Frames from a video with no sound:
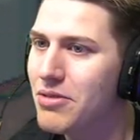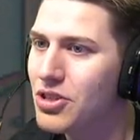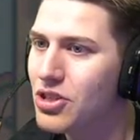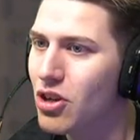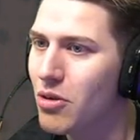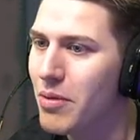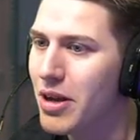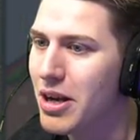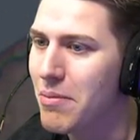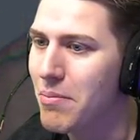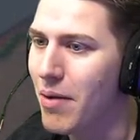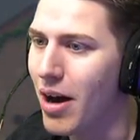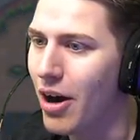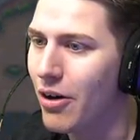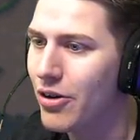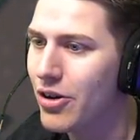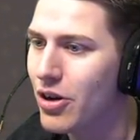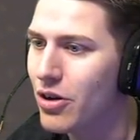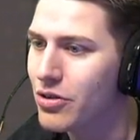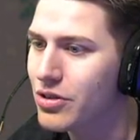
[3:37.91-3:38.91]
there's so many
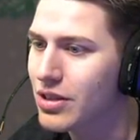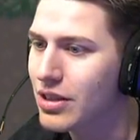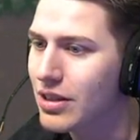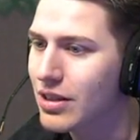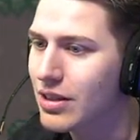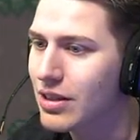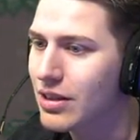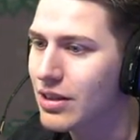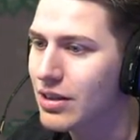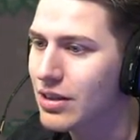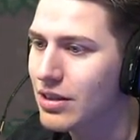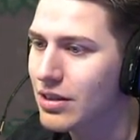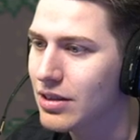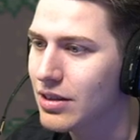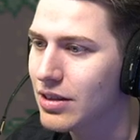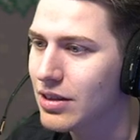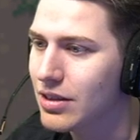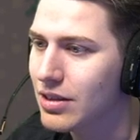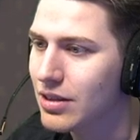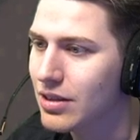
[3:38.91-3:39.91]
Marios.
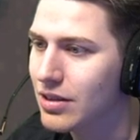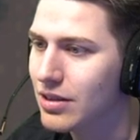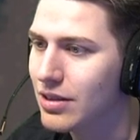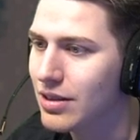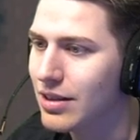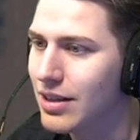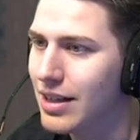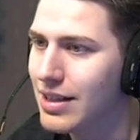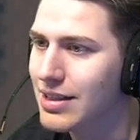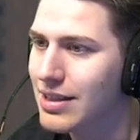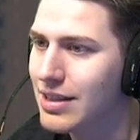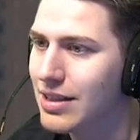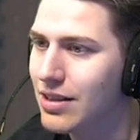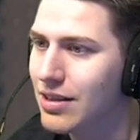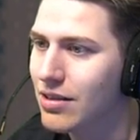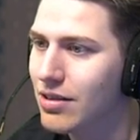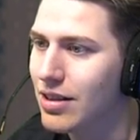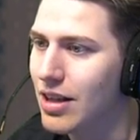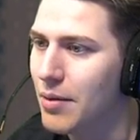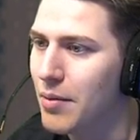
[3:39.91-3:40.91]

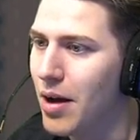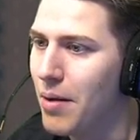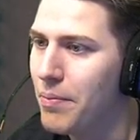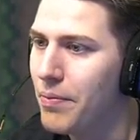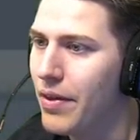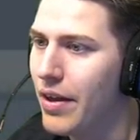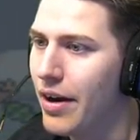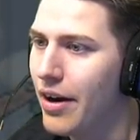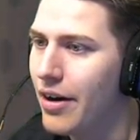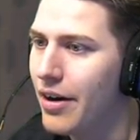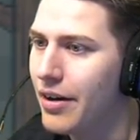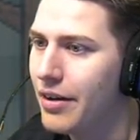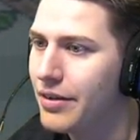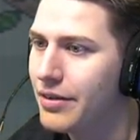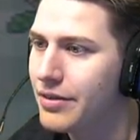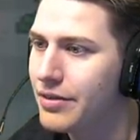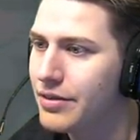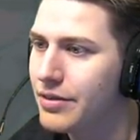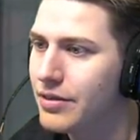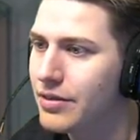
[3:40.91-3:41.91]
Let's climb up there.